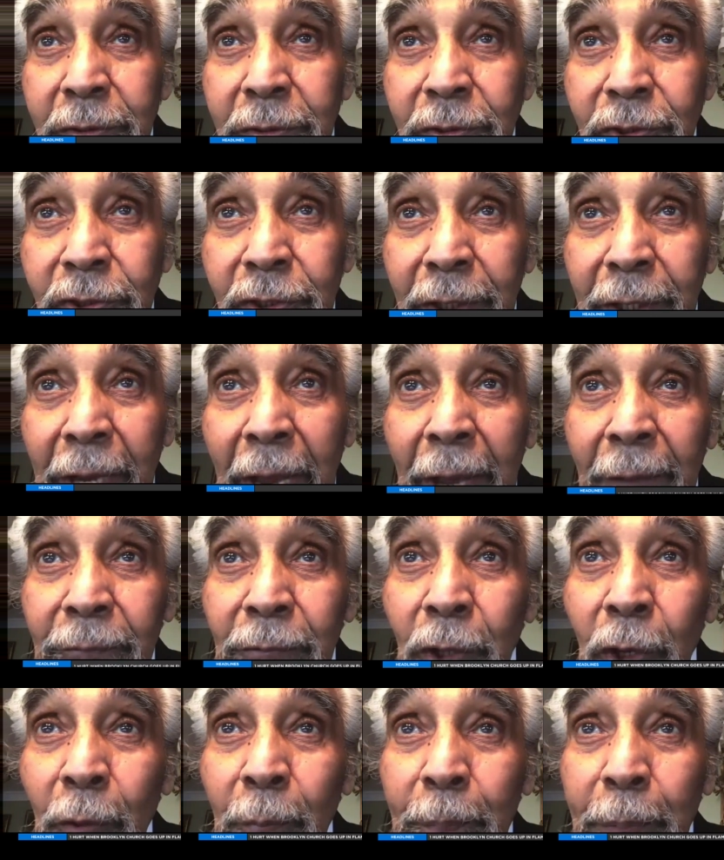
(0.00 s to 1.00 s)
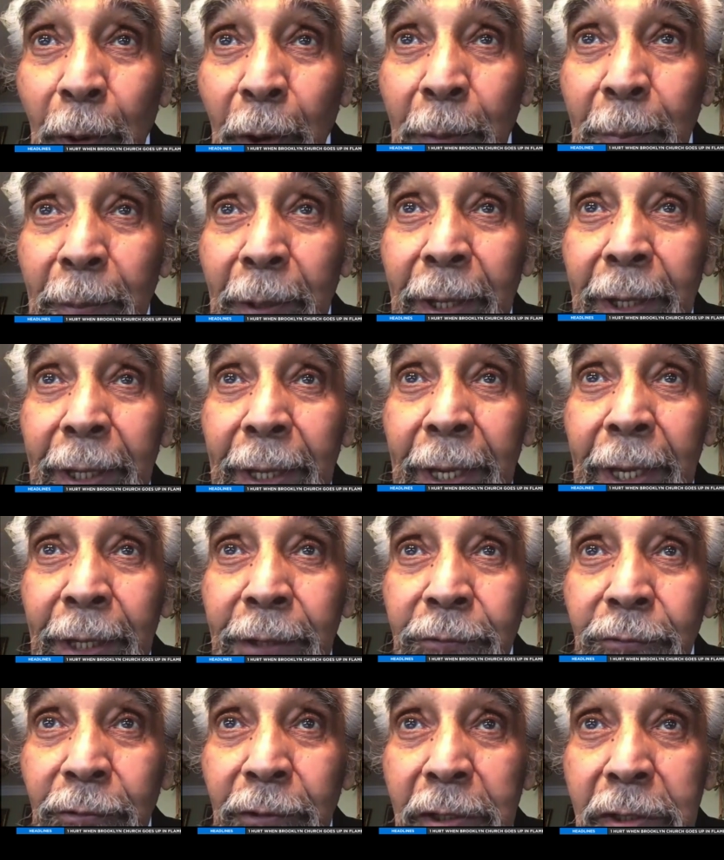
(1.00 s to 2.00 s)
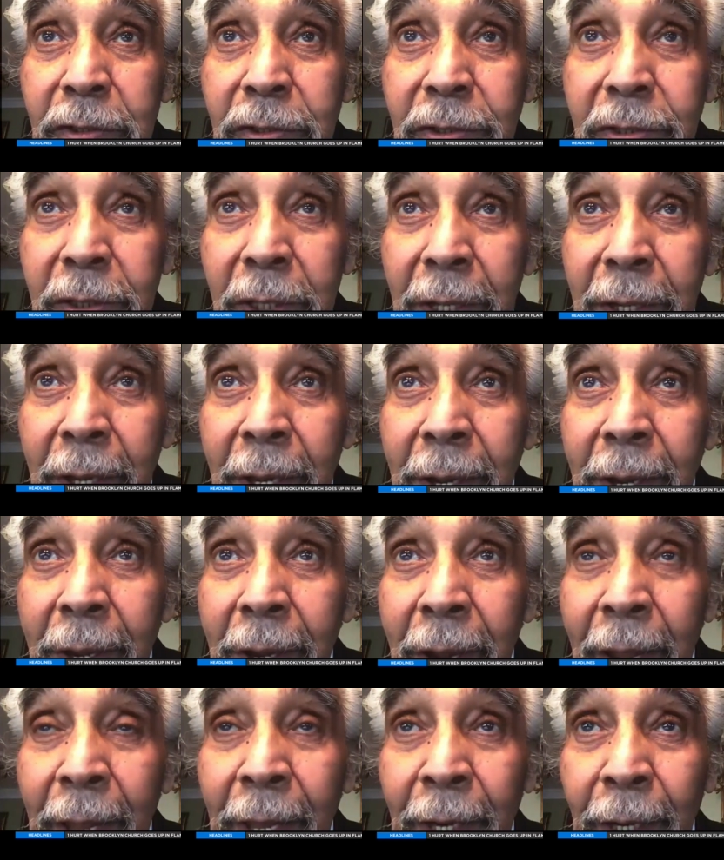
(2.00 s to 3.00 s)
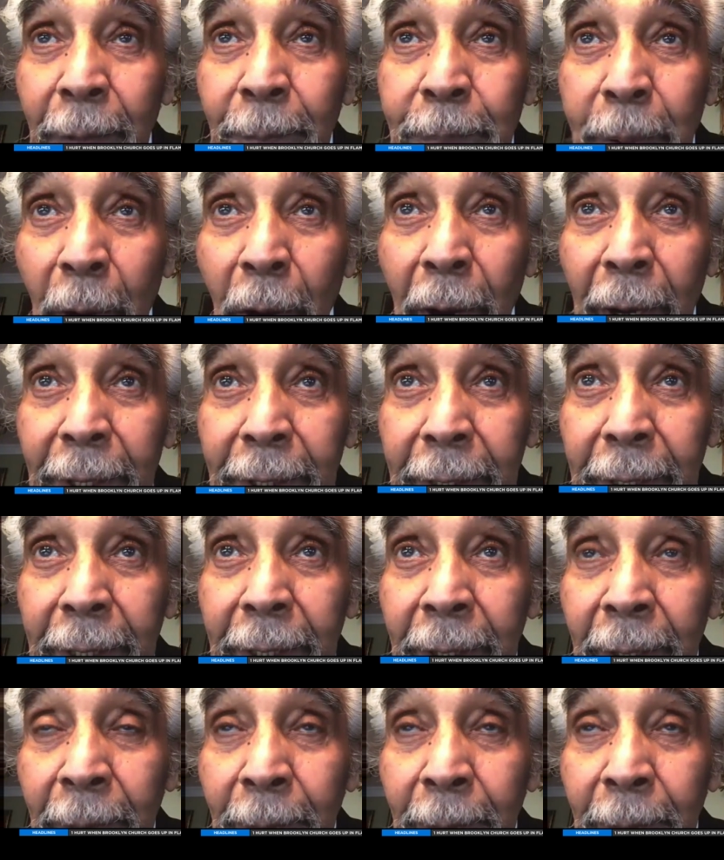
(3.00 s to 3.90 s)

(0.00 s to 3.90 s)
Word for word: should have no permanent interest in a party,